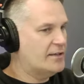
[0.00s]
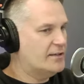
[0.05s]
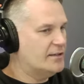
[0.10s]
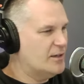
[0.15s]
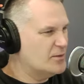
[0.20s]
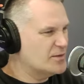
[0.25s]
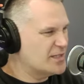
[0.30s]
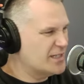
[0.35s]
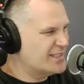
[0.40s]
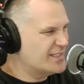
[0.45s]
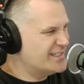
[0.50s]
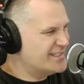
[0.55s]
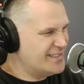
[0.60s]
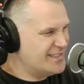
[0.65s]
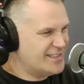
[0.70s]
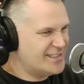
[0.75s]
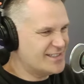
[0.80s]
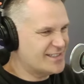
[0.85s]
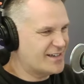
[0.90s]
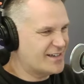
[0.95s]
And I was like,
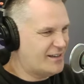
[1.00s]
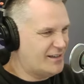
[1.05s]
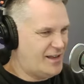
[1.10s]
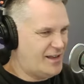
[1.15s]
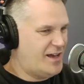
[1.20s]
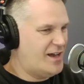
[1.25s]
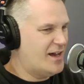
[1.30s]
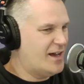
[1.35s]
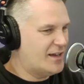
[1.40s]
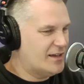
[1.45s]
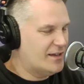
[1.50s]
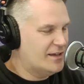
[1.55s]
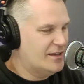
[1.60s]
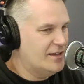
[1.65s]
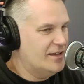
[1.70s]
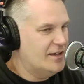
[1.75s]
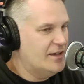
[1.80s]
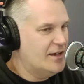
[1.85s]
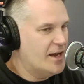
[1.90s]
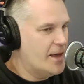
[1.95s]
6 o'clock?
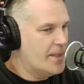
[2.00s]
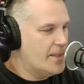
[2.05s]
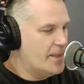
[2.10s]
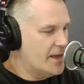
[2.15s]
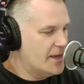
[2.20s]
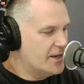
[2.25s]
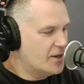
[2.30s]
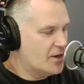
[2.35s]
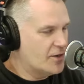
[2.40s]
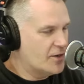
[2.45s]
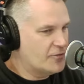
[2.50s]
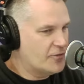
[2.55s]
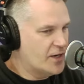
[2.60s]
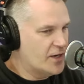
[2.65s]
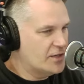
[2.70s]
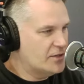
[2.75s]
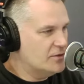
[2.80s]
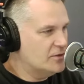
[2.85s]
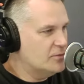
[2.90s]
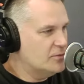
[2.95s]
And then our
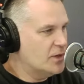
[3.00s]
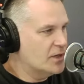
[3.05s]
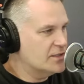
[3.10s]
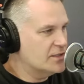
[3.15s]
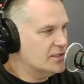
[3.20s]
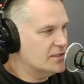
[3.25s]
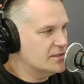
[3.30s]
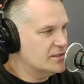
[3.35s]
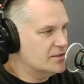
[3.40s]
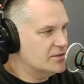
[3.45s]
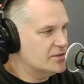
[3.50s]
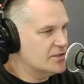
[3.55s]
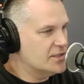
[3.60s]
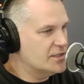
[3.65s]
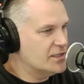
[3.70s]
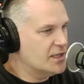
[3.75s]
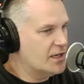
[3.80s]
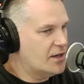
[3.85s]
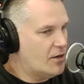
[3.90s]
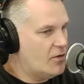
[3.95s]
friend who bartends there, she's
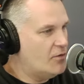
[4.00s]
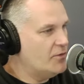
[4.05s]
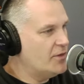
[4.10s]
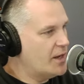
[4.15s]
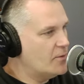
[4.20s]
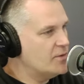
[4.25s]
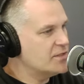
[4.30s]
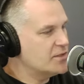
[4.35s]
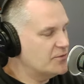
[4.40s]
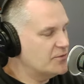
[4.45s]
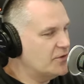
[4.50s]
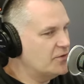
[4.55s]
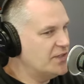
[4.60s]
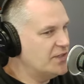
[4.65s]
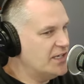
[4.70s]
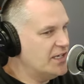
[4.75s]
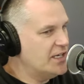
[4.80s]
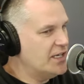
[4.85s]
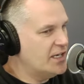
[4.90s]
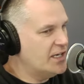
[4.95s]
like, oh, that was a
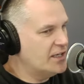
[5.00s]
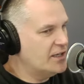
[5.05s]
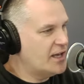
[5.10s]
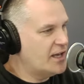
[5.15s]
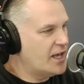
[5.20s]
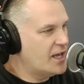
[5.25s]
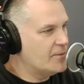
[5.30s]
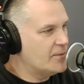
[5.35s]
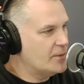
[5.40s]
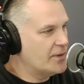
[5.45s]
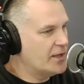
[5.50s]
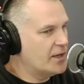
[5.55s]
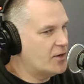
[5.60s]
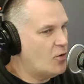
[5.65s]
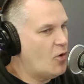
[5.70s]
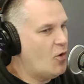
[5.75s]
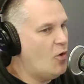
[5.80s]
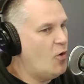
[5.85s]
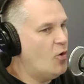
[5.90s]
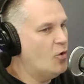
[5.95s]
15-inning game. I'm like,
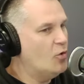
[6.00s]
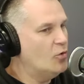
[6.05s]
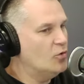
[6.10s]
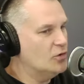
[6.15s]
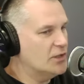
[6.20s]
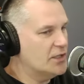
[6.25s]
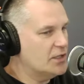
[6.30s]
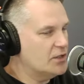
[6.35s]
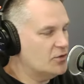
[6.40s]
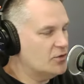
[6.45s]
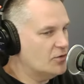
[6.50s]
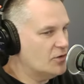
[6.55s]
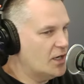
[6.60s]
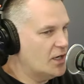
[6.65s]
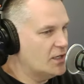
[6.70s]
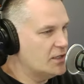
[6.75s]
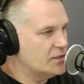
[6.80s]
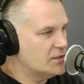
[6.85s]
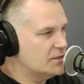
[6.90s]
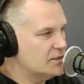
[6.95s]
holy
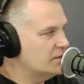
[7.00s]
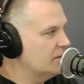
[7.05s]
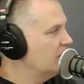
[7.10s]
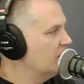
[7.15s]
Christ.